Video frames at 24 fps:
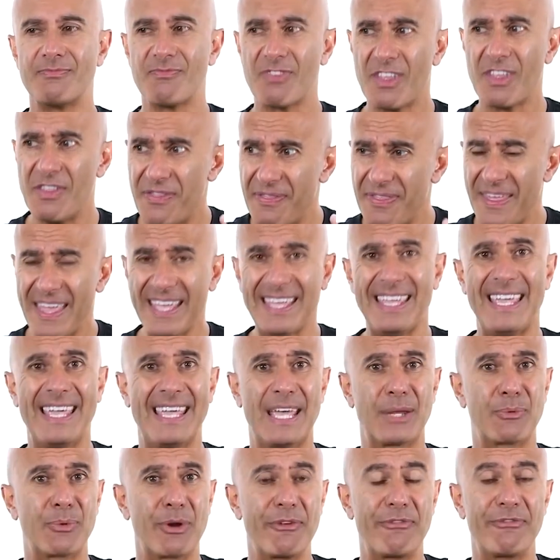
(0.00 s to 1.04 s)

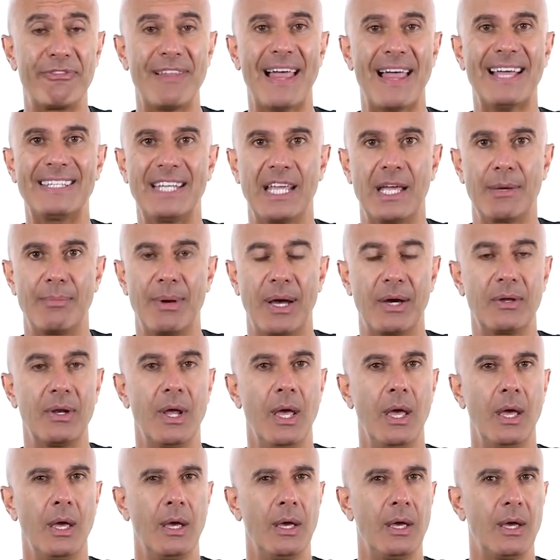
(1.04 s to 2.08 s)
thinking and reflecting about
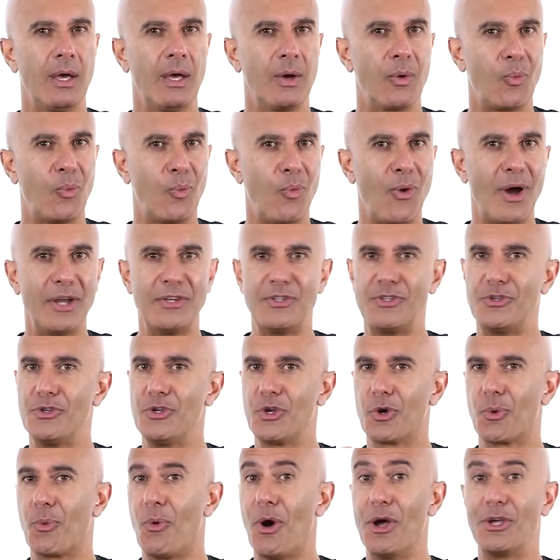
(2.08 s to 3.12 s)
what
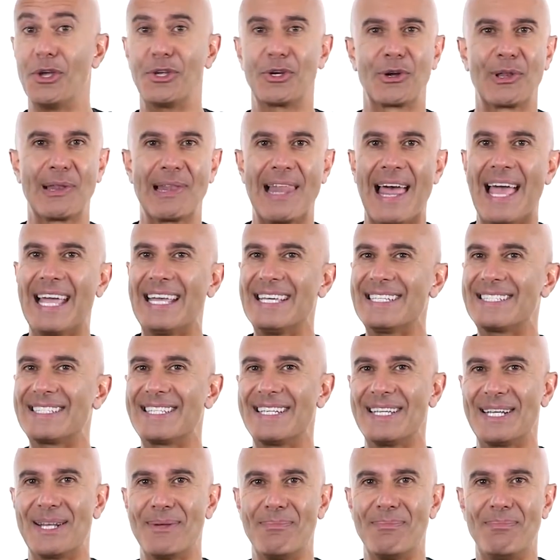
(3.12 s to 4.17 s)
you want your
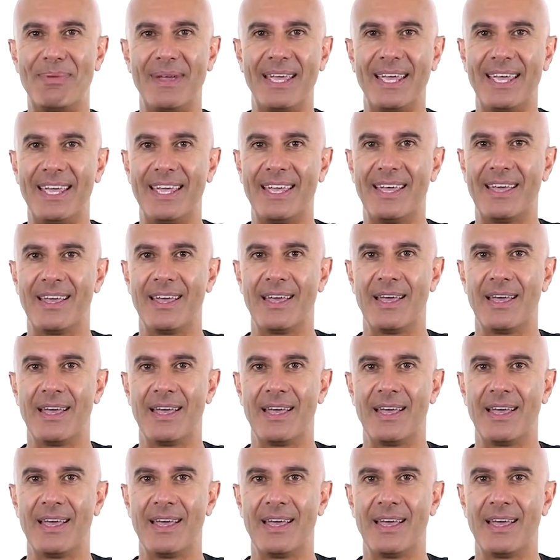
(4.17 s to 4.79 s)
legacy to be